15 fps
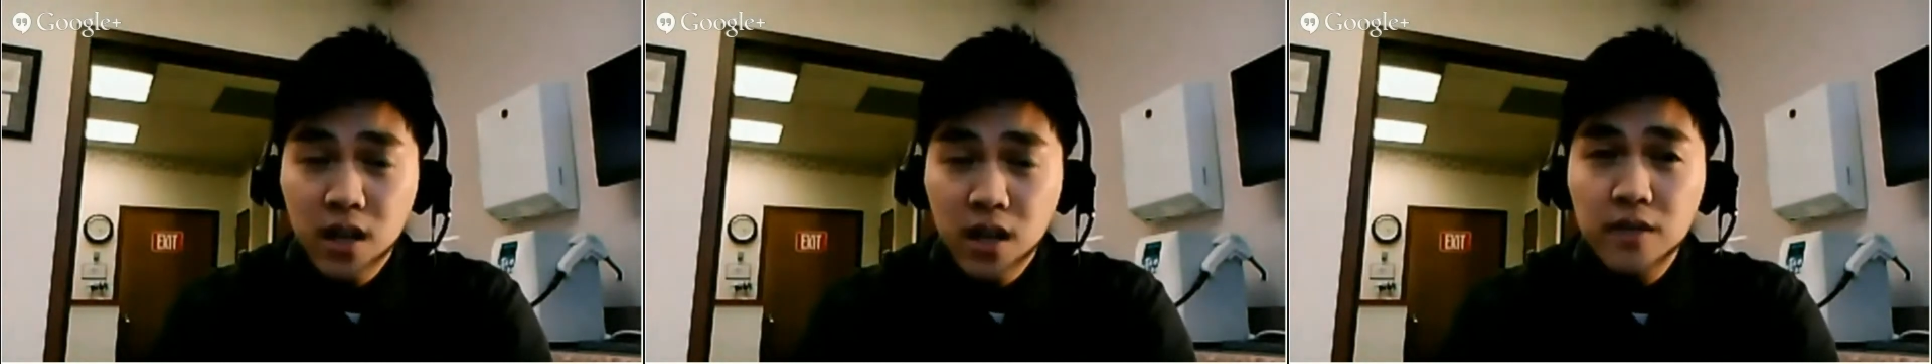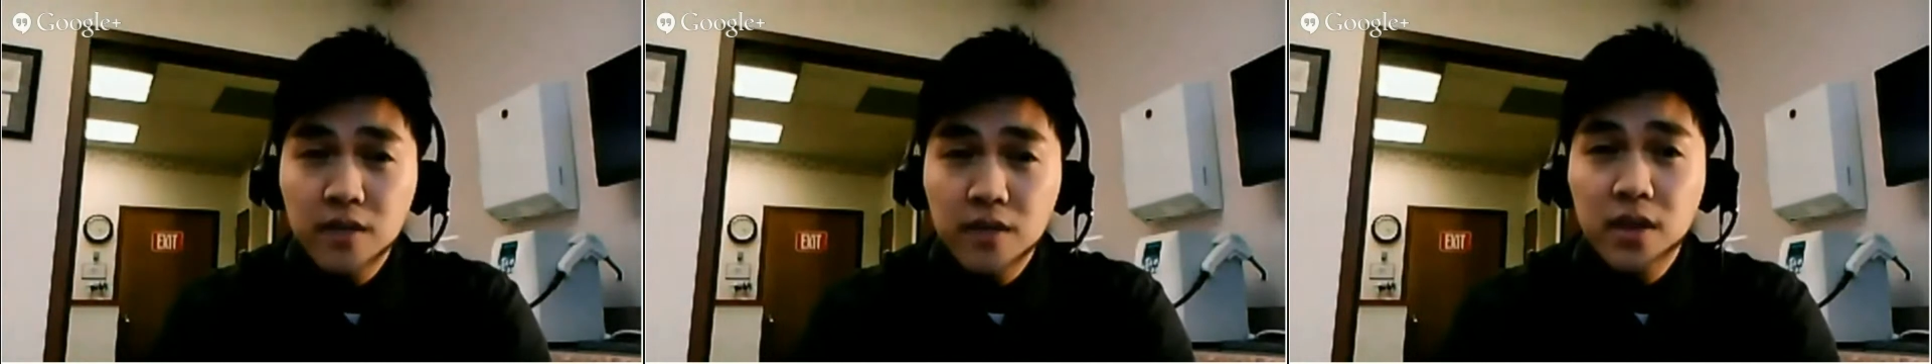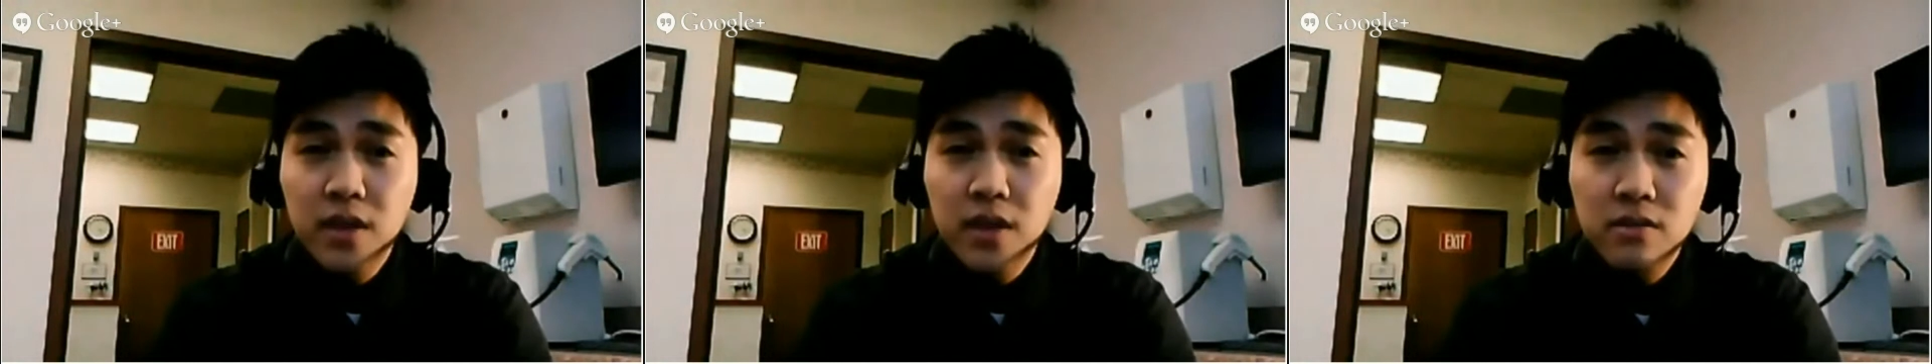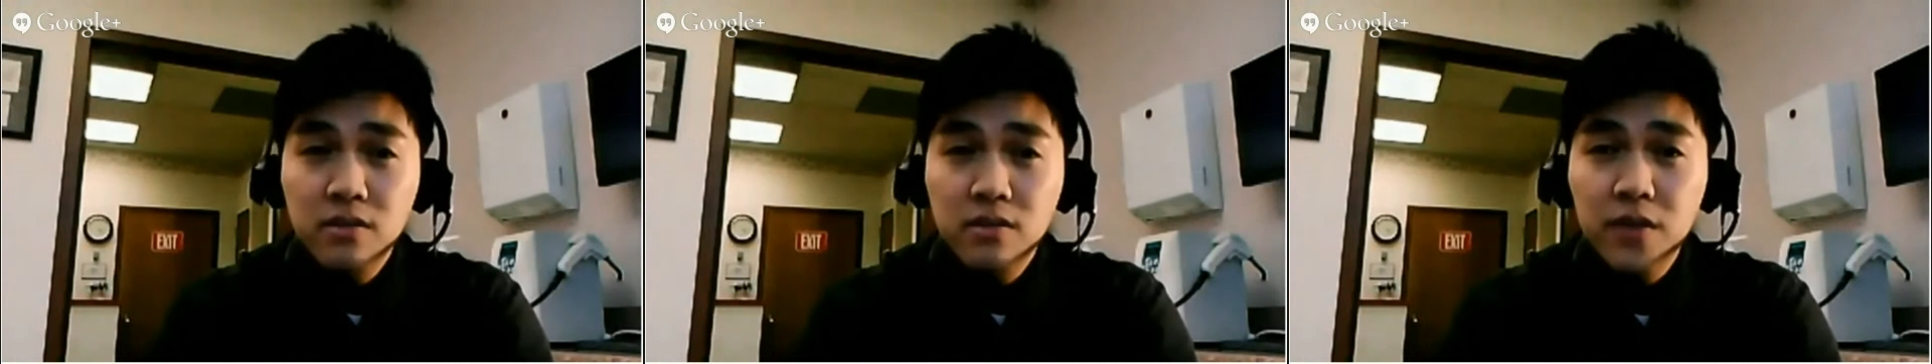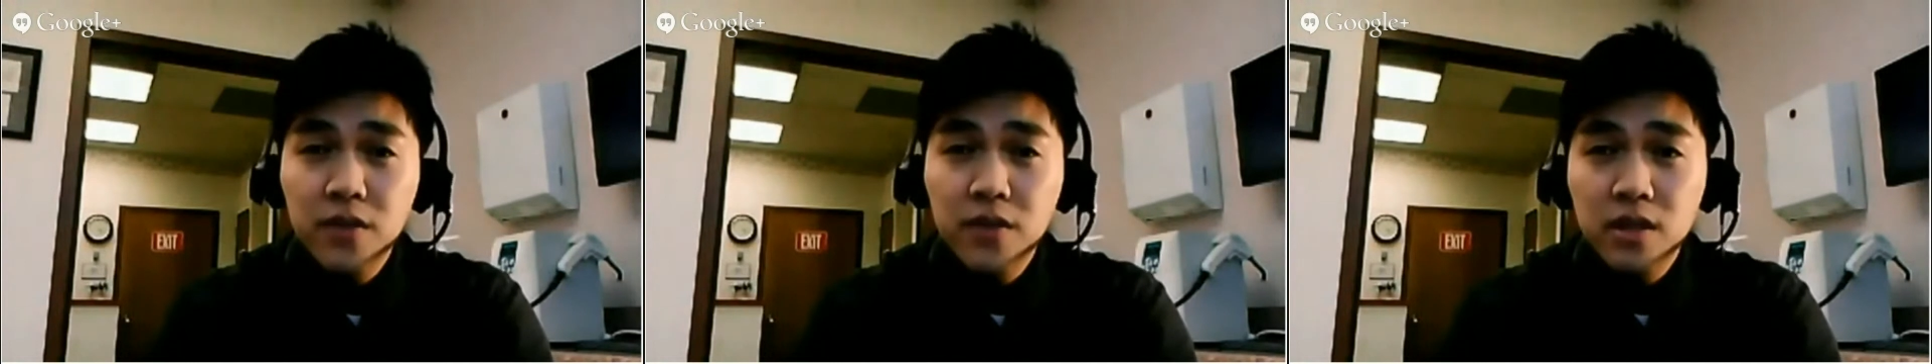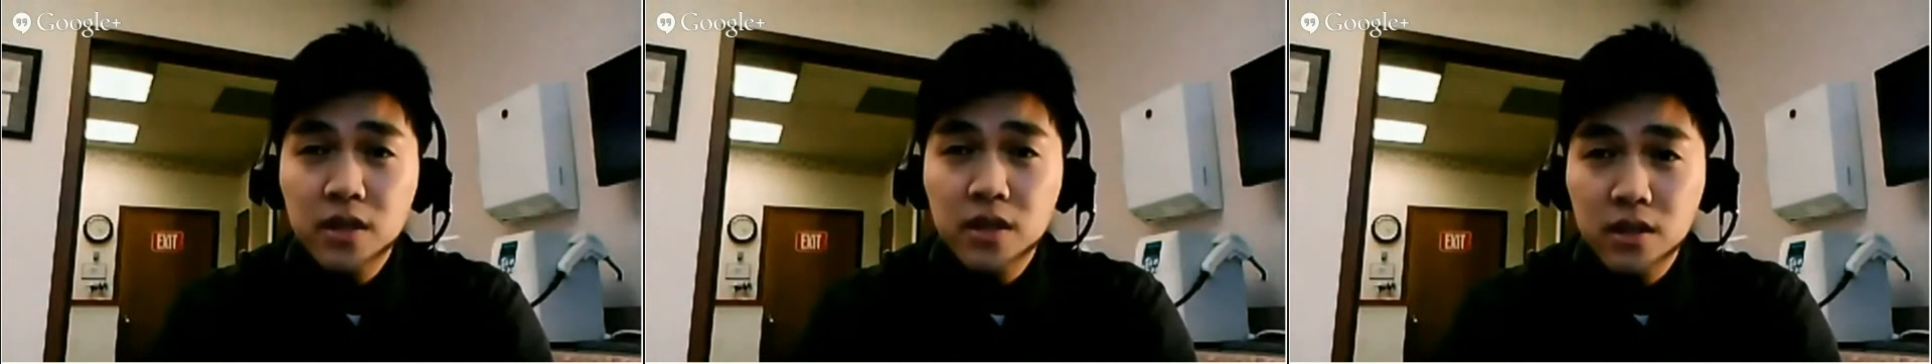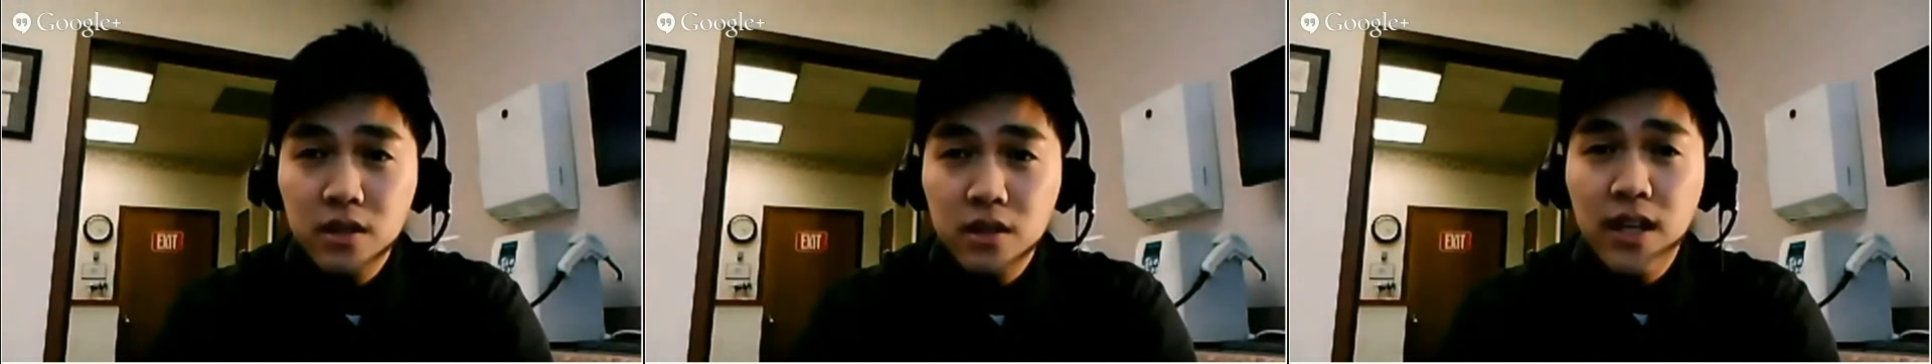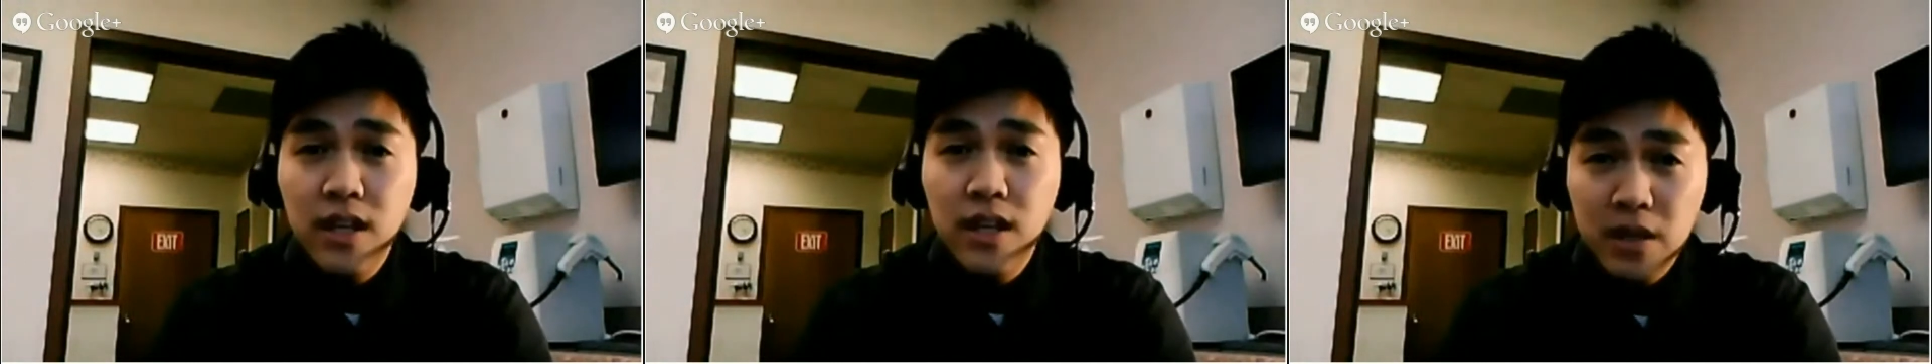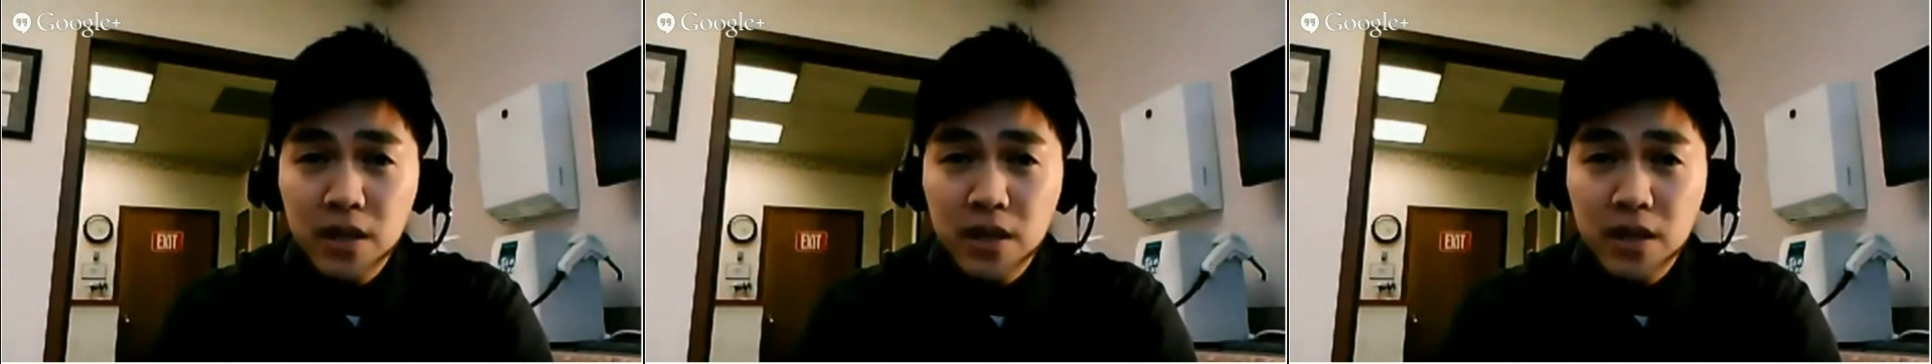there are definitely a lot of